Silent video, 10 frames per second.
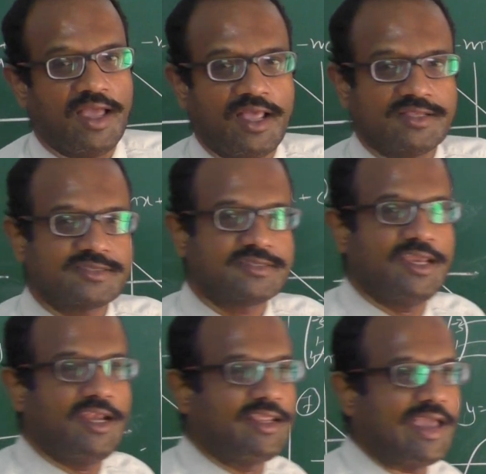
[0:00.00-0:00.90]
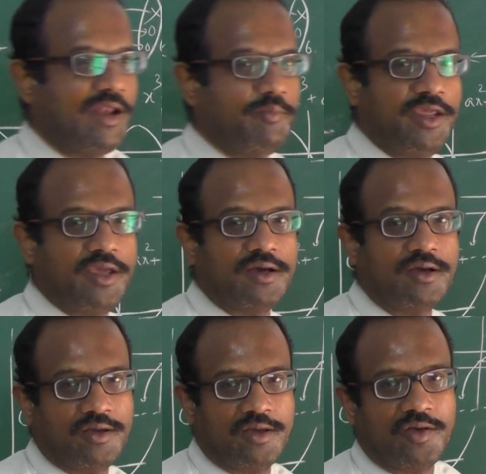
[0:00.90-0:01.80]
Hence it can be
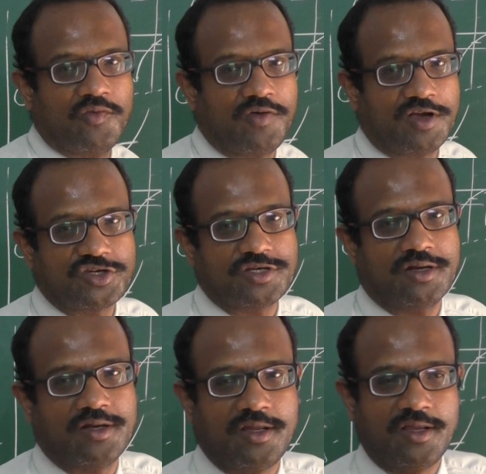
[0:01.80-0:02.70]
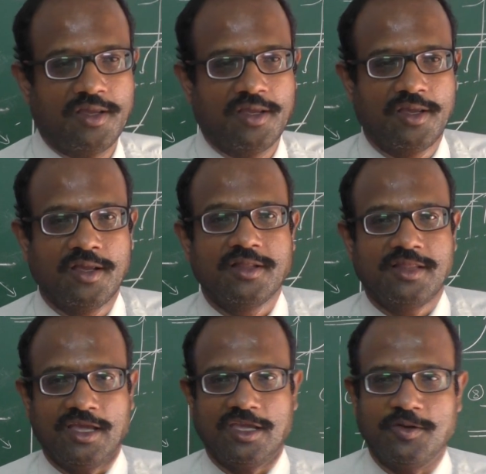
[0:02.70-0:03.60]
a function.
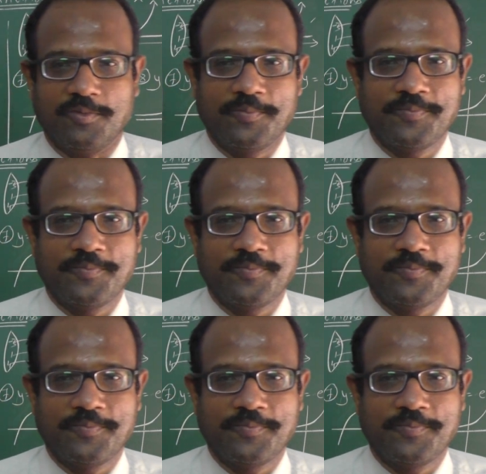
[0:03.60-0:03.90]
Thank you.